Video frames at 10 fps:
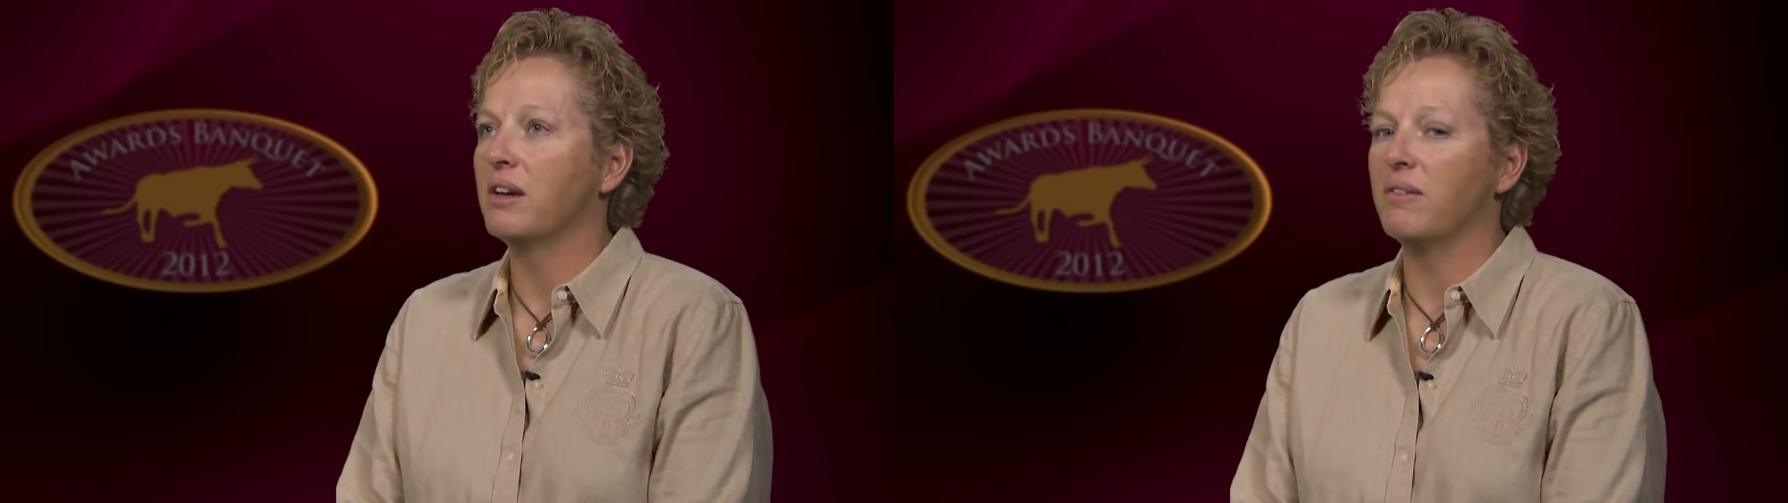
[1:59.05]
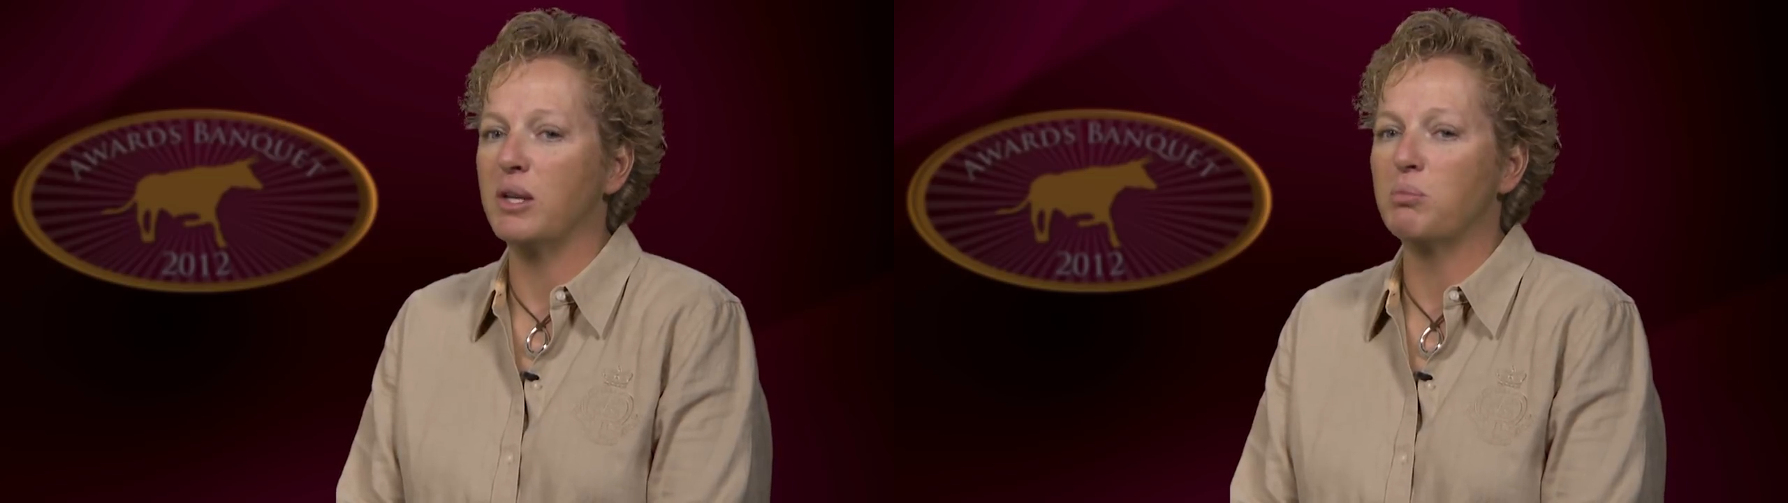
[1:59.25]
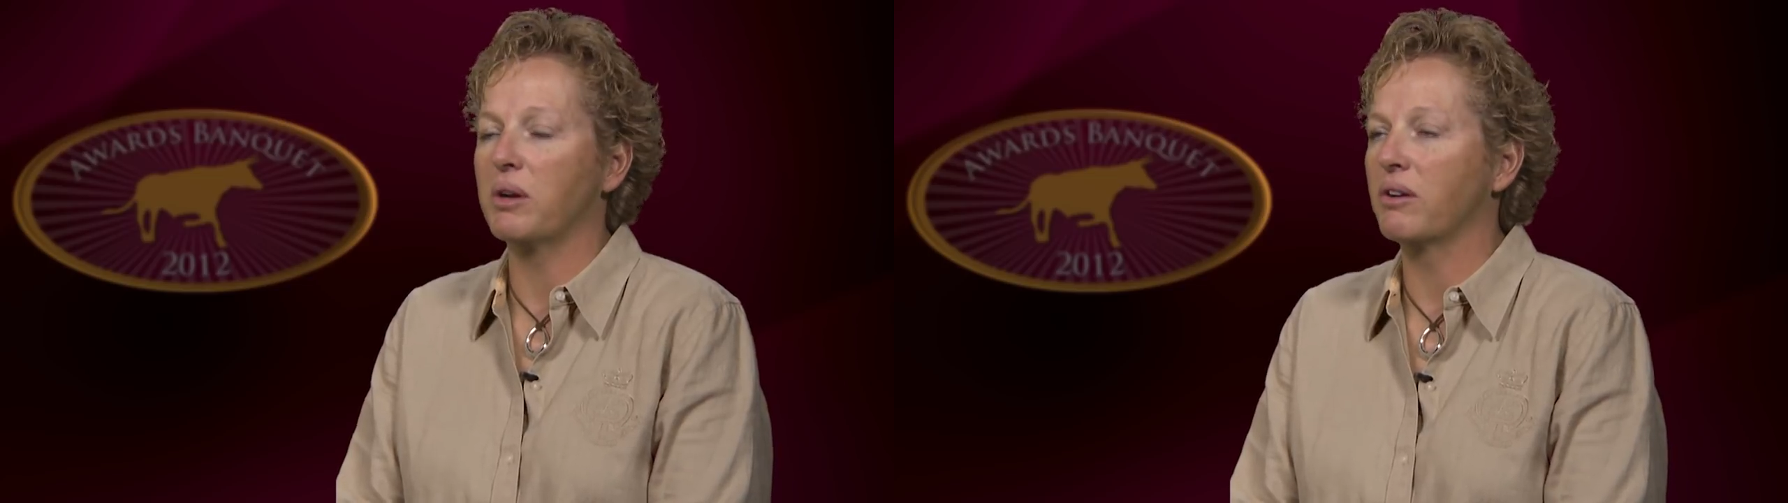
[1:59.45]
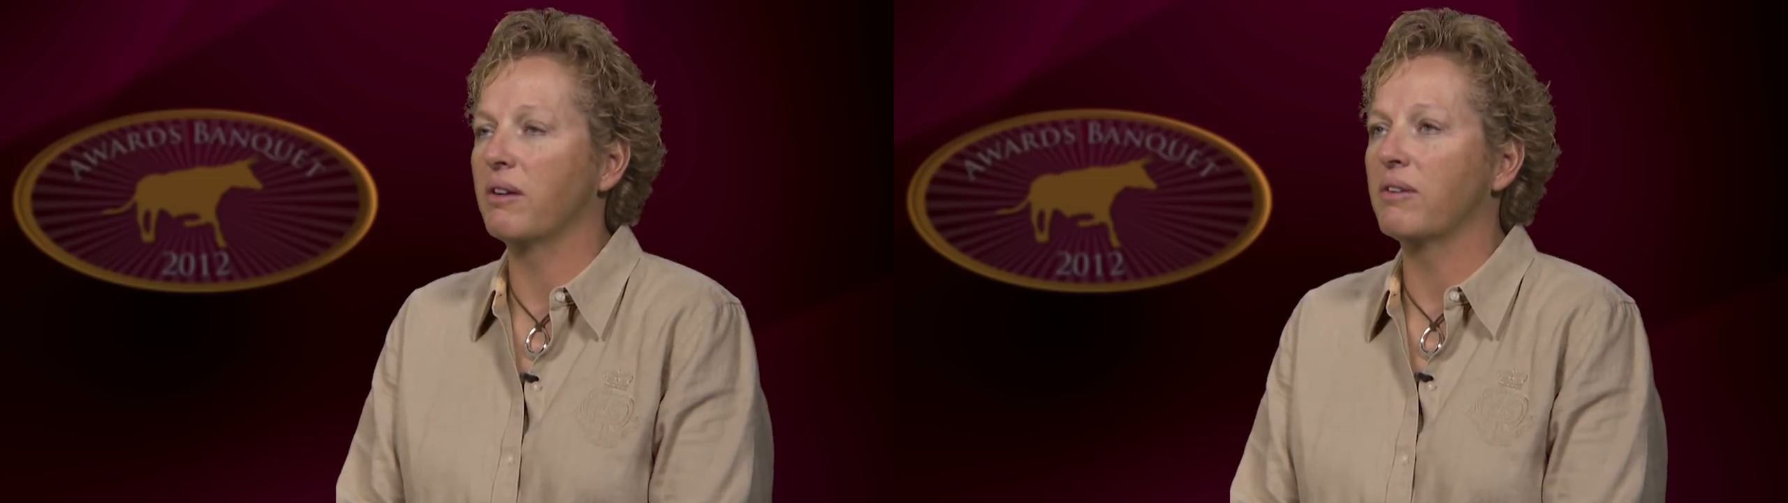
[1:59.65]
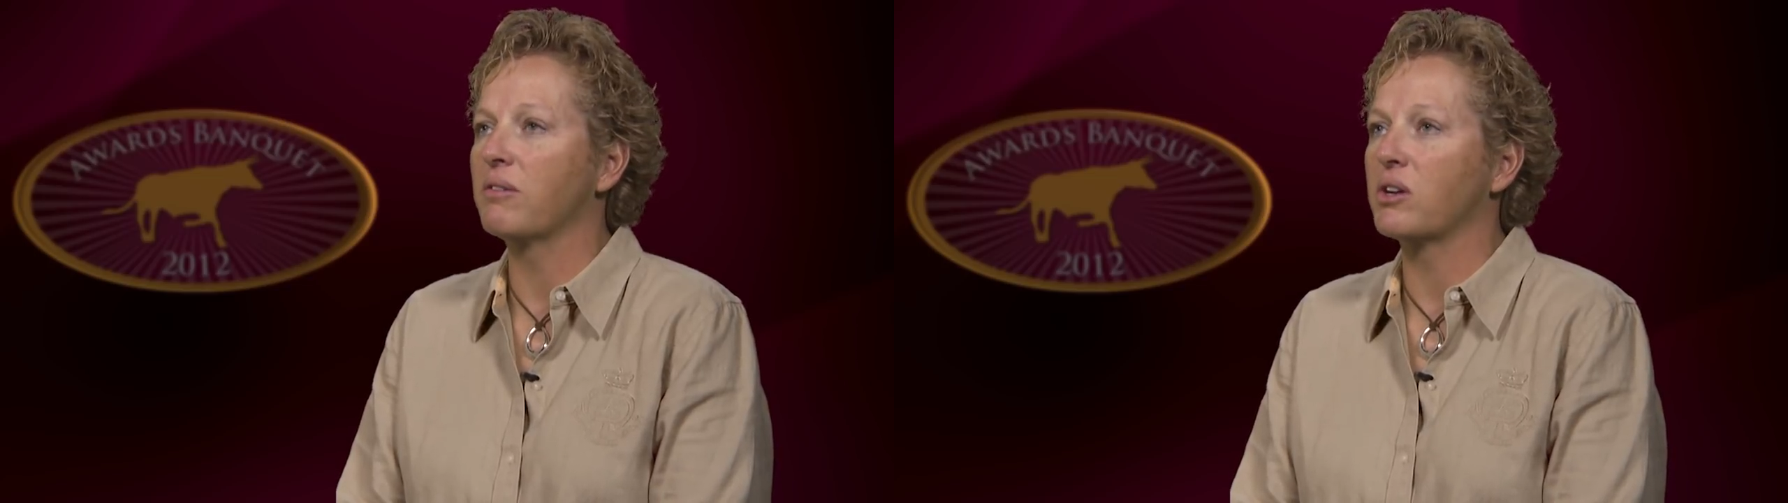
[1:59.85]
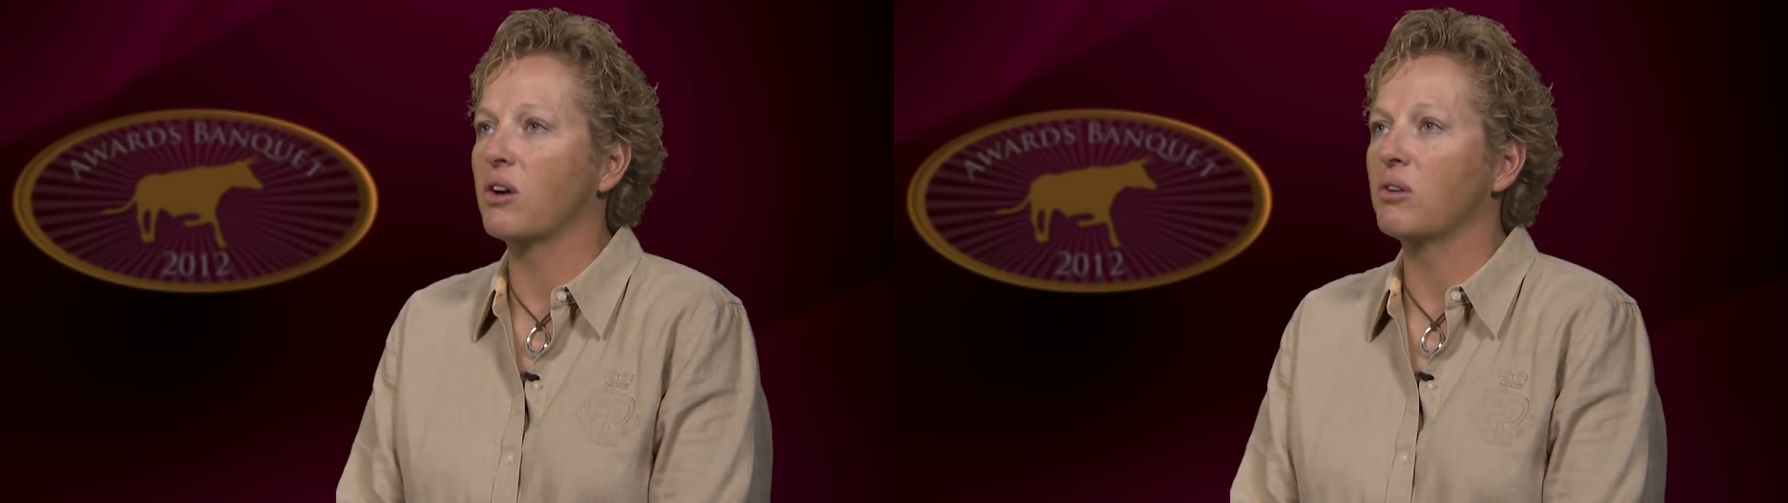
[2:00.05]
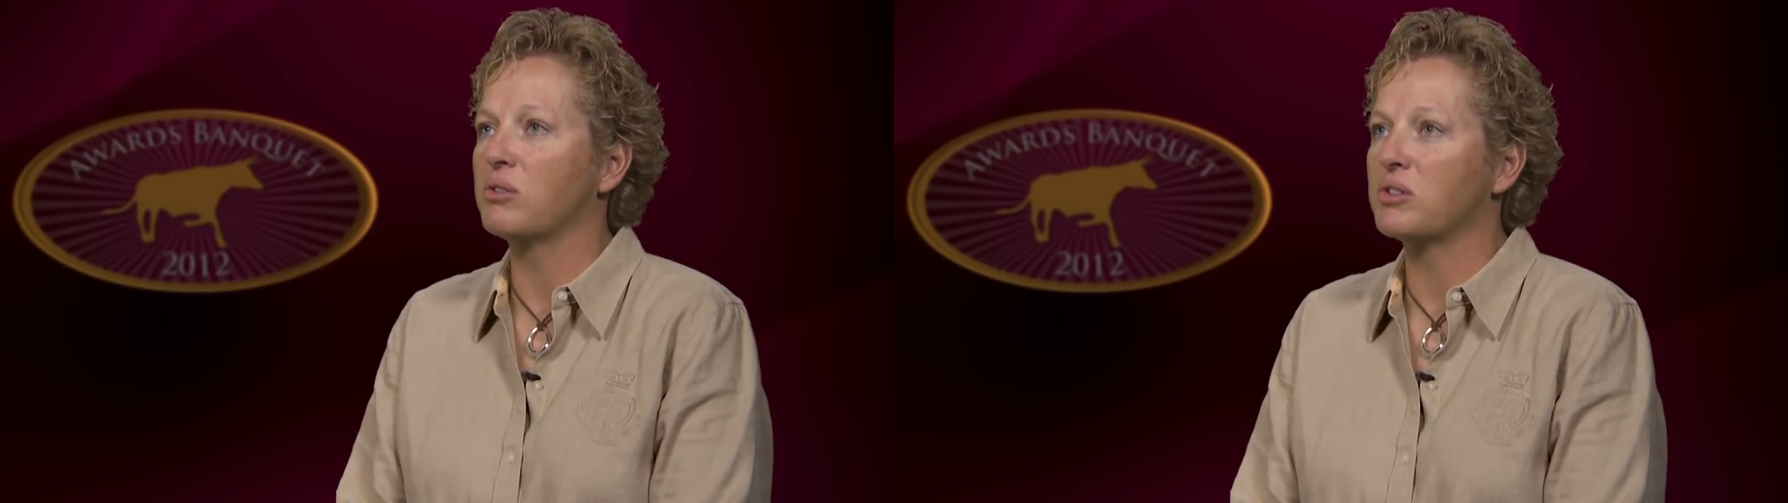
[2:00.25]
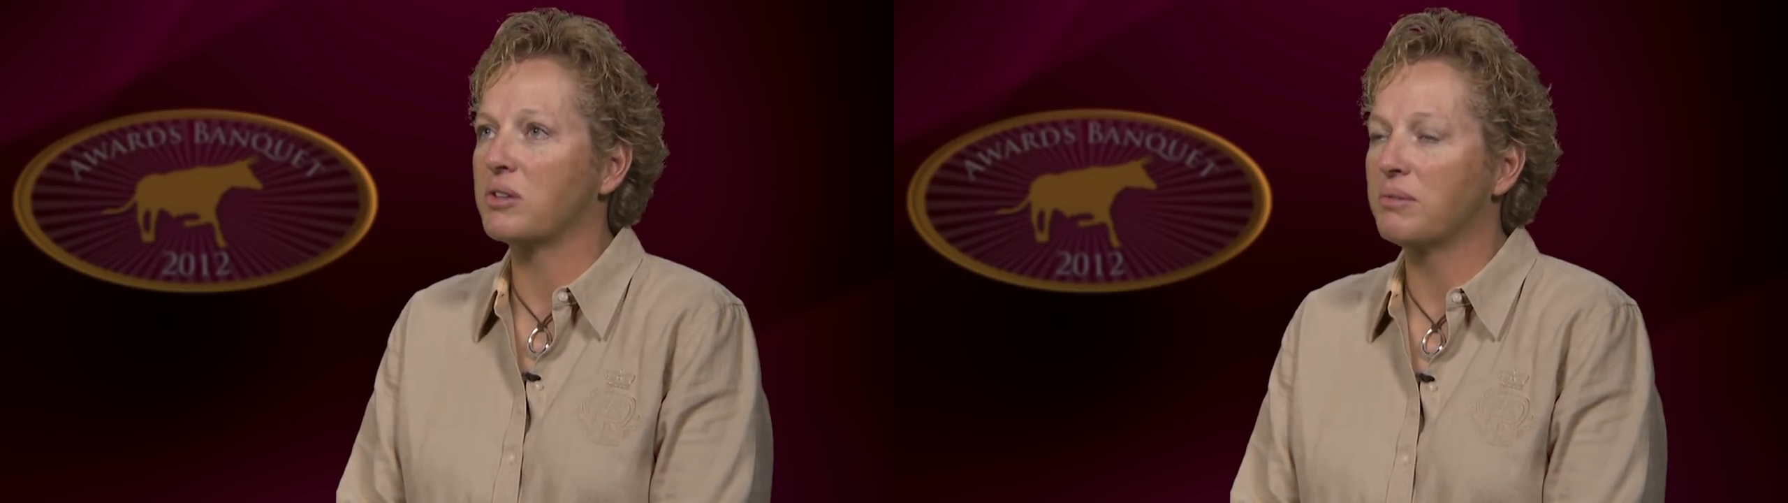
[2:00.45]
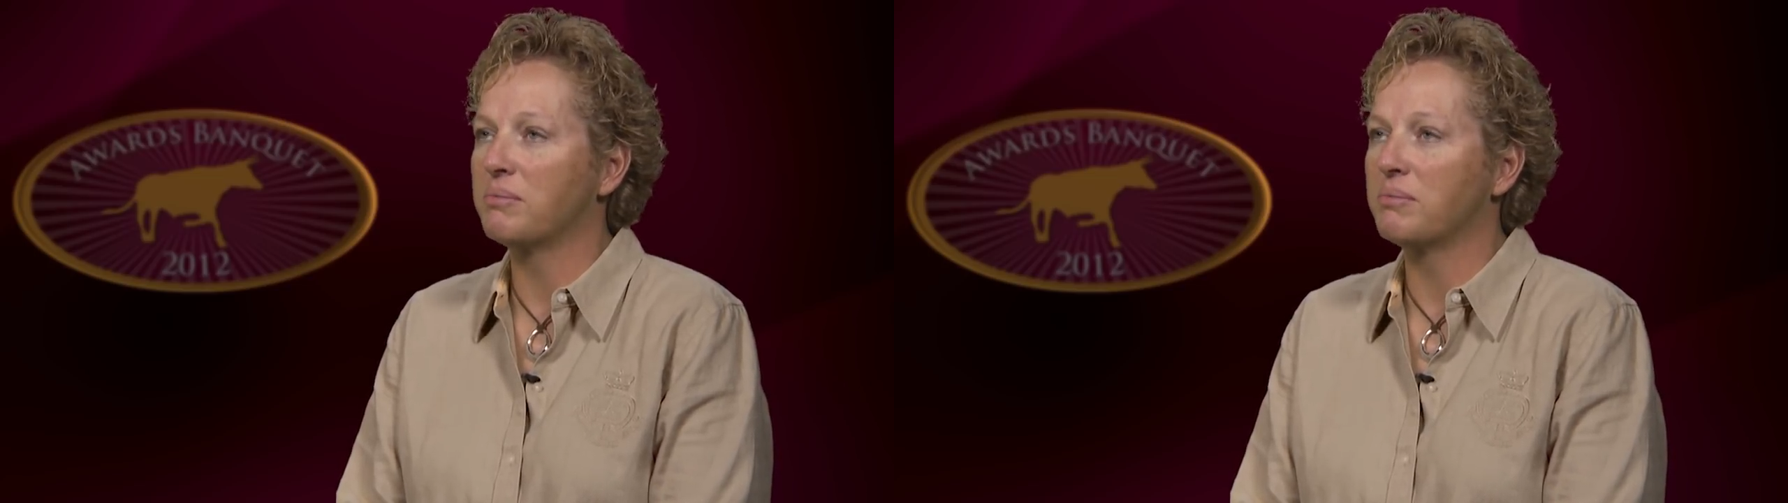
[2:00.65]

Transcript: of any player I've ever coached.